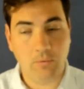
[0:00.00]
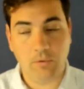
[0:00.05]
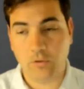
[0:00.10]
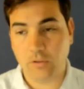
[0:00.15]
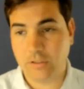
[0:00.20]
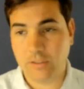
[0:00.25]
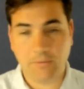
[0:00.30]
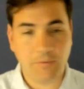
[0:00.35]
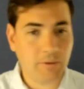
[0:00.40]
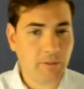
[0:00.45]

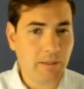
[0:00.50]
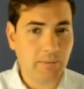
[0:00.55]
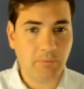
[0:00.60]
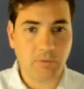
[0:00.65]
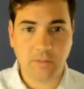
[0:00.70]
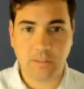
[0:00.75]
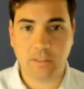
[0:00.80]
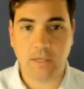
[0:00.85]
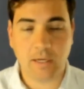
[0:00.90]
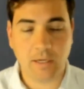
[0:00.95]
There's different types
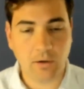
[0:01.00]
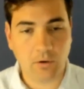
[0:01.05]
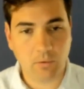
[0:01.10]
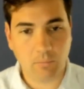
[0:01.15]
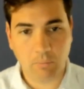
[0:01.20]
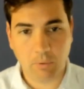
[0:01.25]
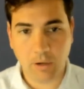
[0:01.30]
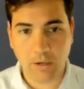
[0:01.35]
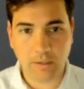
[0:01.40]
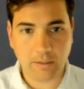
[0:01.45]
of second home
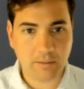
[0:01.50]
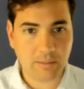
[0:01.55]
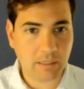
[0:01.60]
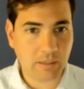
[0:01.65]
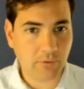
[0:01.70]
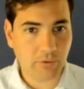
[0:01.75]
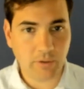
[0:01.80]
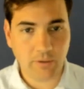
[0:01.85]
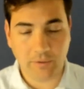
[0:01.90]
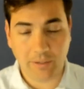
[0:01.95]
products
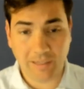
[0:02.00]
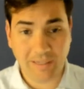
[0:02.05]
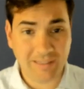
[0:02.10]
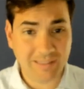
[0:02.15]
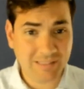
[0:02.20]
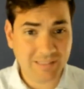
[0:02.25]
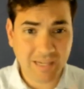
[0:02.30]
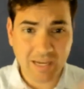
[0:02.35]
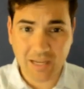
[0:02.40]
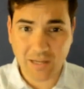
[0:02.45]
out there. Like I
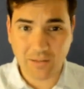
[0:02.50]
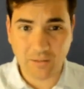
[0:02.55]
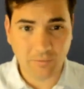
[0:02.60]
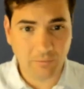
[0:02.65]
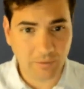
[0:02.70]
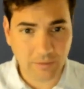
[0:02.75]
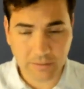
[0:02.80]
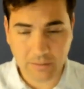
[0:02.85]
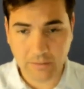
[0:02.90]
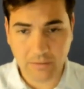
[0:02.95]
said,
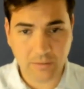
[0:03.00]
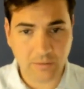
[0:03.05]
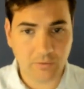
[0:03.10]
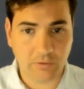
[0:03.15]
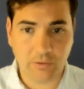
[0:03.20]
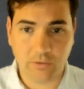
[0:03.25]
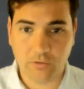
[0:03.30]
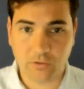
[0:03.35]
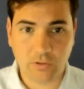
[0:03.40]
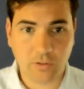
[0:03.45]
listen to these
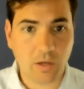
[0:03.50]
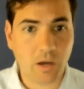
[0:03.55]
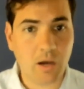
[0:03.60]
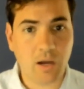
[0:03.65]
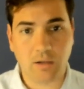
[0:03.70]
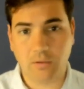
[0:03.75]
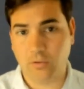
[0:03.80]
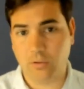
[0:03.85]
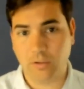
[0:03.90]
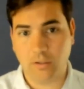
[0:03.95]
lenders
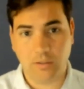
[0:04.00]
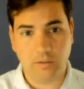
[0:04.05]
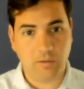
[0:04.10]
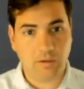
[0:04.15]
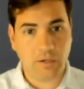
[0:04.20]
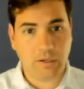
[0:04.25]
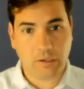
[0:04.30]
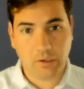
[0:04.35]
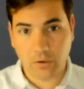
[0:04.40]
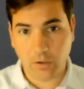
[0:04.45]
talk. They're going to
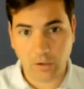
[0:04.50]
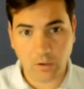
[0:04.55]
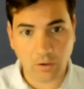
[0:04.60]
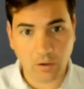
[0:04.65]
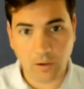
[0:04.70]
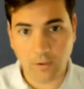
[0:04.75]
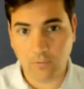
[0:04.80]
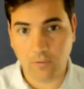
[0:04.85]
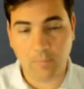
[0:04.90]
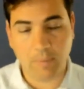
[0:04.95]
talk your ear
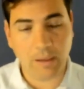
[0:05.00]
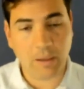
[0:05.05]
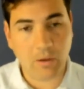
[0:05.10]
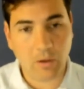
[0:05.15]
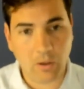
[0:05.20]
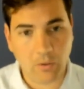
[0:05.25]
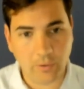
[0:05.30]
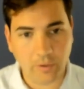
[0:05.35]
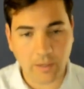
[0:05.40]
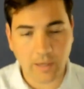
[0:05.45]
off about
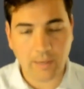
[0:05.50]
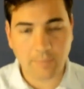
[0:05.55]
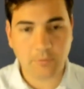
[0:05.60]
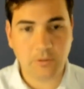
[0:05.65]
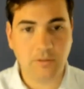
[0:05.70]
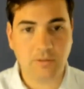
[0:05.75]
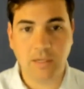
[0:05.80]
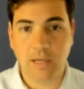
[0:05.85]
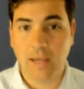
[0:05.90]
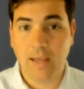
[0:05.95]
all the
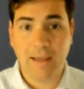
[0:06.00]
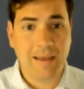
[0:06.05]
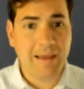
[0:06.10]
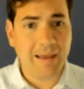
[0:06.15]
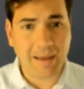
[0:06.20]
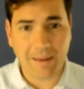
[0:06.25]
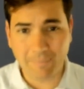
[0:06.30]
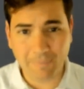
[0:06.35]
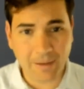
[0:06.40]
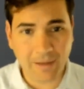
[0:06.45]
options.
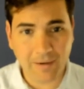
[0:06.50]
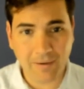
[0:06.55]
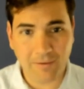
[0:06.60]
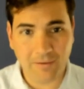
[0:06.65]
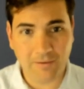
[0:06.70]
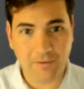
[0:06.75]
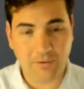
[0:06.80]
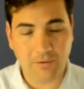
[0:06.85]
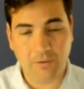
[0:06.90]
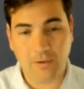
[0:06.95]
I'm not here
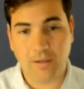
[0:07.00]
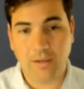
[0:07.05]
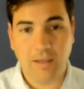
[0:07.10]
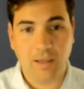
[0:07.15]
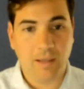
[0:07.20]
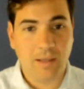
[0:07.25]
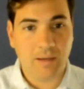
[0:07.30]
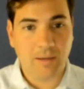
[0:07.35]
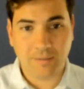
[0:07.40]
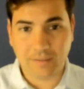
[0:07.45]
to do it
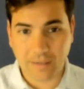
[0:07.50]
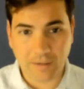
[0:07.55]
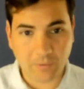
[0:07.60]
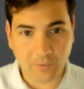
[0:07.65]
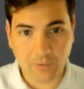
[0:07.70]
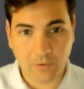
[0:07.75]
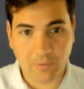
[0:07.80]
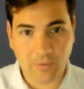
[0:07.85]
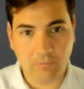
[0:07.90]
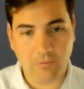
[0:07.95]
because I don't
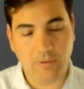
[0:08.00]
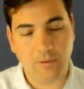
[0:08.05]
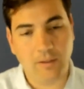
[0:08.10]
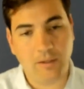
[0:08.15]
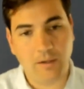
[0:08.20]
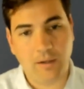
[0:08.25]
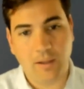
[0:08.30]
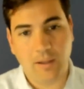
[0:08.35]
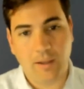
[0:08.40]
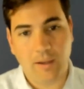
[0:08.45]
know everything.
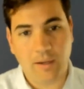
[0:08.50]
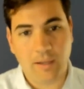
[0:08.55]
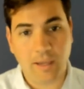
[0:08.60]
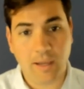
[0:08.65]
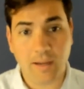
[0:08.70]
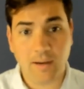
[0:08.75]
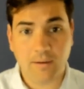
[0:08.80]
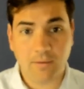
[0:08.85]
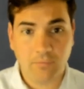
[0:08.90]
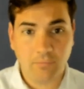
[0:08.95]

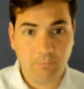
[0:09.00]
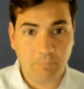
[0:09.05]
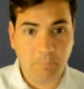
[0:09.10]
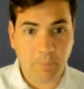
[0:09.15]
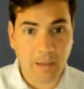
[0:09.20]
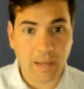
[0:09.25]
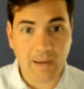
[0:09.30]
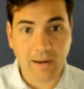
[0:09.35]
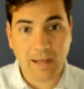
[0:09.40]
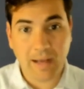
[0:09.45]
Okay.
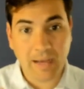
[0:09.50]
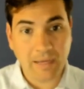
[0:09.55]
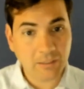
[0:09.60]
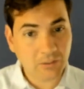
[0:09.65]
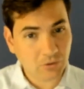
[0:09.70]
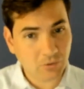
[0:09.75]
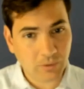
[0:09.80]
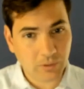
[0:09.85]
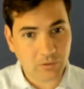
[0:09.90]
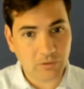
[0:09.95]
But I
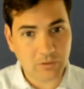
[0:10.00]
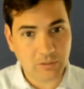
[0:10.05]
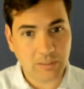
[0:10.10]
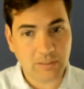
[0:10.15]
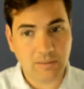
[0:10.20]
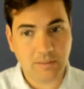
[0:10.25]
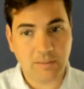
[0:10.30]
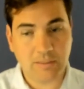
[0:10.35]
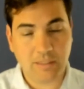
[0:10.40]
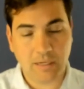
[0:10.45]
do
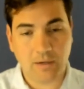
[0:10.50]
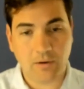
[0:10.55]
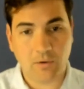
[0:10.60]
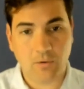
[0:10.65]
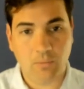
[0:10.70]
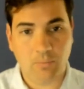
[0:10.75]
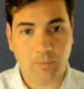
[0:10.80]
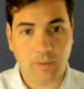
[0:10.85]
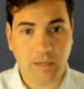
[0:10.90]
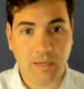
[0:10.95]
understand the second
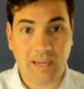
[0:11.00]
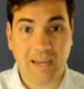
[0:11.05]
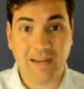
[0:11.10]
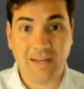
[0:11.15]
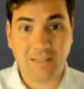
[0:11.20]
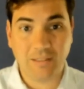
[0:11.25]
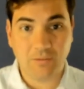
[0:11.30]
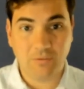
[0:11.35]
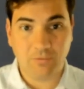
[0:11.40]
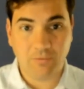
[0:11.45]
home thing, and
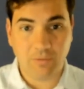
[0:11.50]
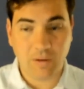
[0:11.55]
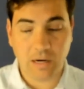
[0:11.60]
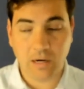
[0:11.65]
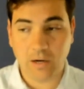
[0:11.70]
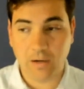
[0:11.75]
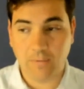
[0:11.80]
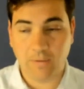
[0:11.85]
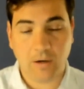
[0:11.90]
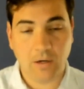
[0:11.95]
it's
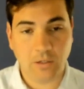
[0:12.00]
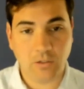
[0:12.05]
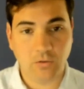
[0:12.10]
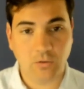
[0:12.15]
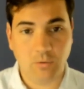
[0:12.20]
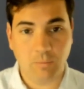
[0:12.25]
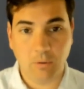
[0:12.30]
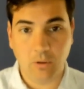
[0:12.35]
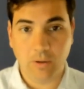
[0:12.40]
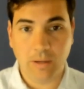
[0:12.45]
very, very
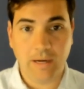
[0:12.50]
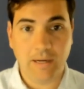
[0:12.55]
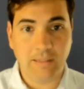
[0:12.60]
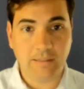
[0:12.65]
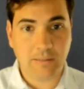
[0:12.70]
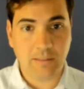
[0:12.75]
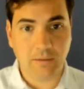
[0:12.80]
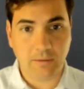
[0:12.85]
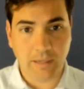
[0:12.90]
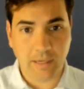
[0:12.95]
doable. And I
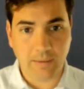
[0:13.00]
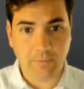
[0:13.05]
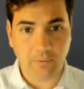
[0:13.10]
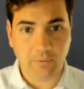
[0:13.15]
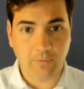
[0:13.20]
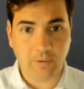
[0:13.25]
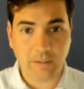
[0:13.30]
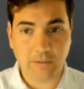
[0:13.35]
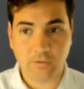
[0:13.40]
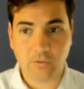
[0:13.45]
see a lot of
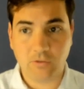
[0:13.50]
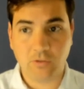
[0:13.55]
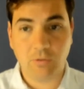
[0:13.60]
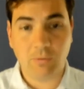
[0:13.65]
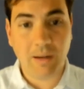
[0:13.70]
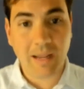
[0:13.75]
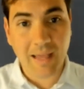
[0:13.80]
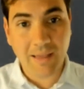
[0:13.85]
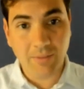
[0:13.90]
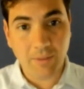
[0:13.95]
investors do
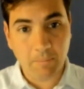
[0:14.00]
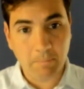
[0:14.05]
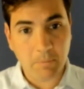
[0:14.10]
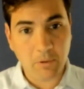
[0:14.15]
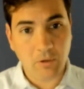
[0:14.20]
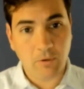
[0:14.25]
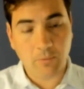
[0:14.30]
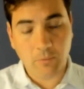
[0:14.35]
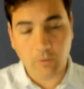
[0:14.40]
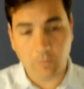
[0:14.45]
it. And the
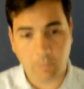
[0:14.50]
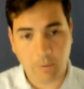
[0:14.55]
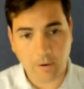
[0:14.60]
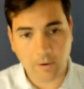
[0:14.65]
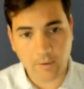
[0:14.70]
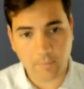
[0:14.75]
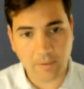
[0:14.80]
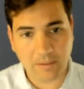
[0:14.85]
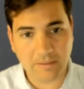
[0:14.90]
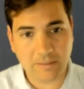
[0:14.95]
beautiful
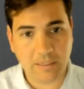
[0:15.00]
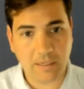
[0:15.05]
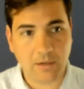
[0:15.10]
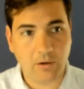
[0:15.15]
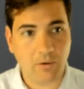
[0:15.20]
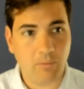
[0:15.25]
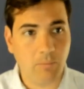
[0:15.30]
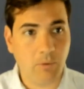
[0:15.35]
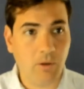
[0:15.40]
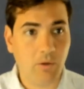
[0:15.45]
part about second
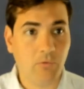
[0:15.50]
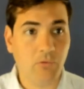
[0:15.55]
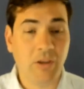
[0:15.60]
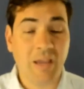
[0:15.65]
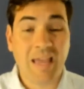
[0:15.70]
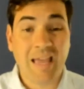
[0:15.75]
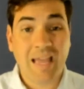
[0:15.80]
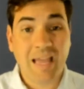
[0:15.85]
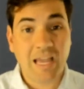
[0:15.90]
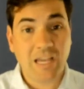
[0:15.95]
home loans
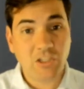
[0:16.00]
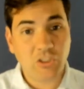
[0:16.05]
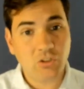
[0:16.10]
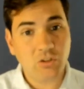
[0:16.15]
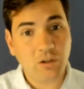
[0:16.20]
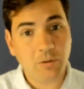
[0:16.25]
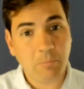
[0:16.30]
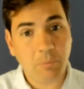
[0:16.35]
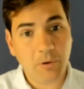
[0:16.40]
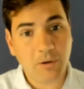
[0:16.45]
is you
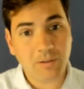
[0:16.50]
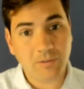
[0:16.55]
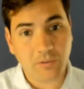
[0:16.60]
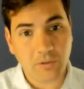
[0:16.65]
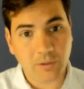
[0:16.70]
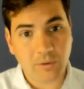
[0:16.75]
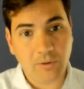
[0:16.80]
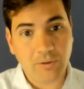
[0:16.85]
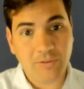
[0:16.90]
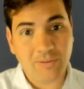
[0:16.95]
can put as
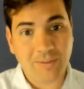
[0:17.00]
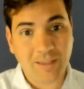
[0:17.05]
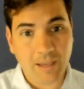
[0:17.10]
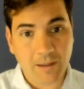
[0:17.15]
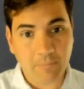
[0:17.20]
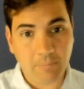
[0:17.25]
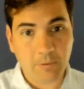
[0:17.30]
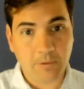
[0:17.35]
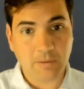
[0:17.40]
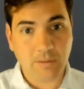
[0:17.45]
little as
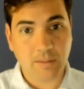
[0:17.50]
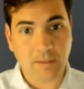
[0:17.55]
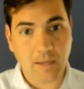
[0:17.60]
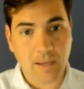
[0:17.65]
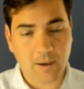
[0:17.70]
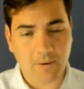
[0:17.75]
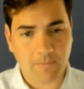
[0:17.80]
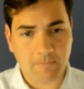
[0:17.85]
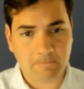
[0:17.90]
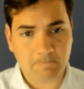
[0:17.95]
10%
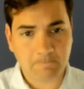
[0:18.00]
down.